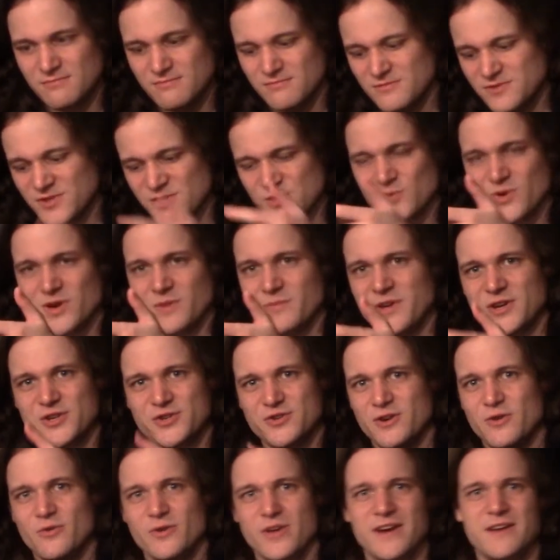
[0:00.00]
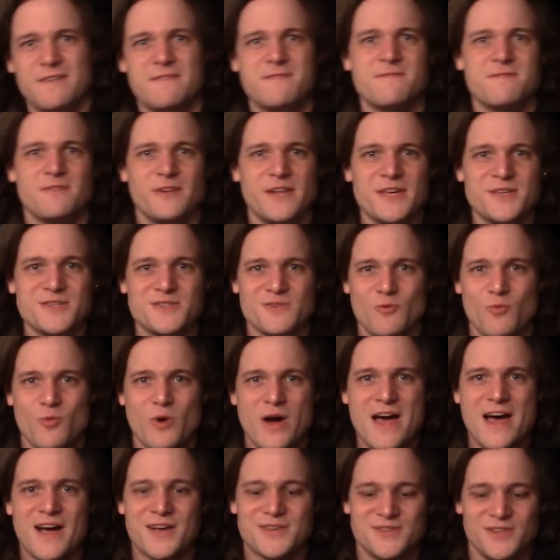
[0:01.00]
Just want to make sure I don't get any flakes of
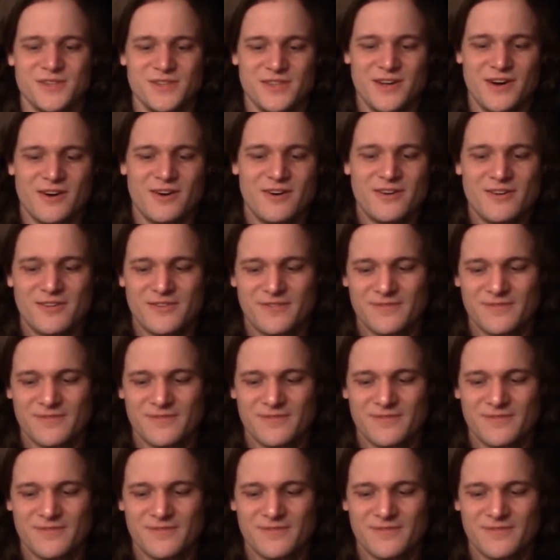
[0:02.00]
wax in there.